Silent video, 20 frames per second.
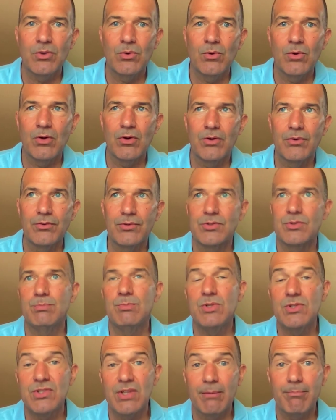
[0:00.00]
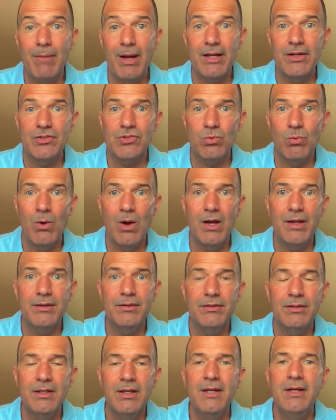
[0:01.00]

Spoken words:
or there's Music Minus One,